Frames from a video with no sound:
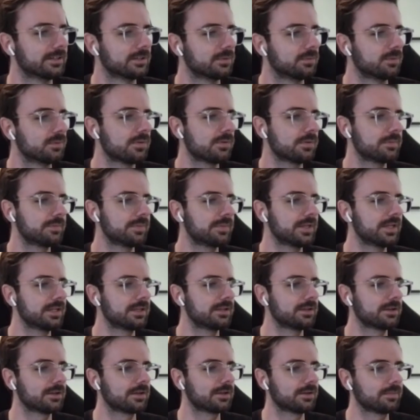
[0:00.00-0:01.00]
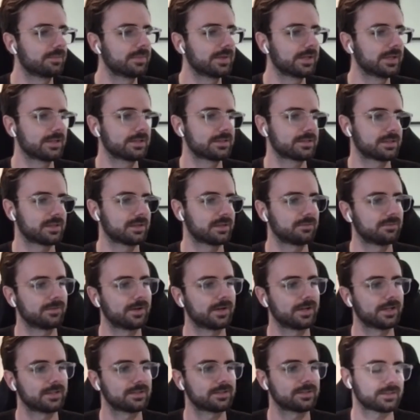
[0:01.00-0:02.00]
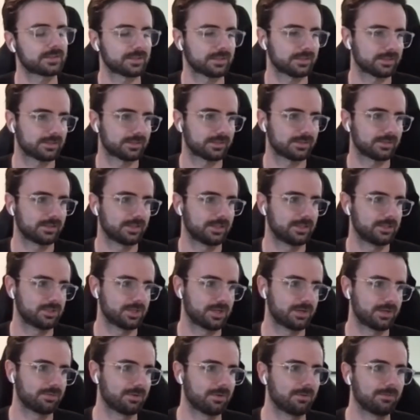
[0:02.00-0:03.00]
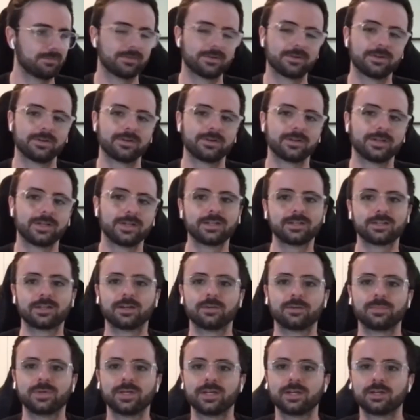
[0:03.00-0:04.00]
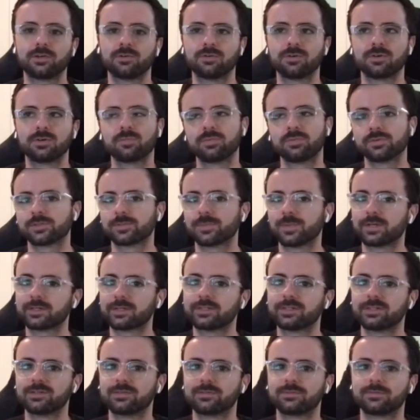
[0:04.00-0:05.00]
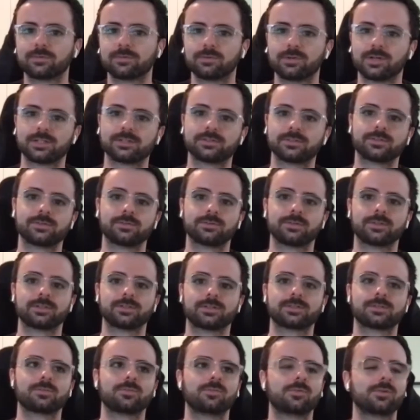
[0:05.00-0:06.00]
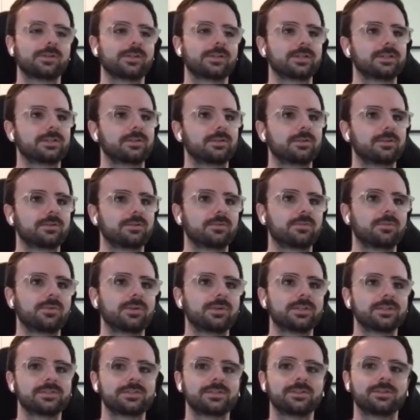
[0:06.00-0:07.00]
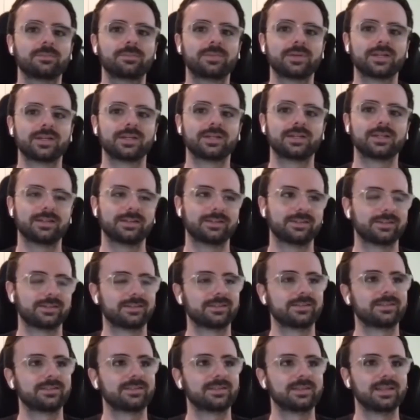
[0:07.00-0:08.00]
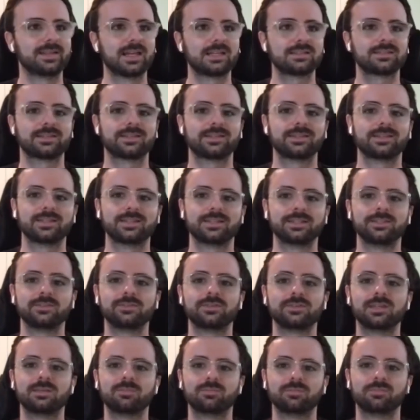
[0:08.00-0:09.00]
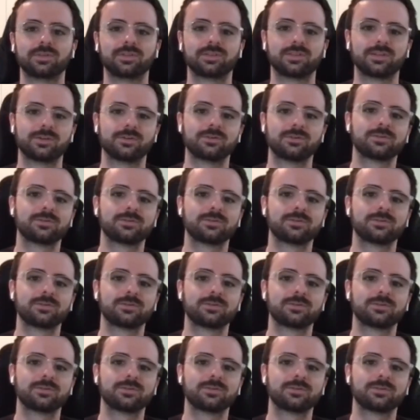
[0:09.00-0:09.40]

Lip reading: What would be your biggest advice in general for incoming or prospective grad students? What is your big lesson that you keep with you?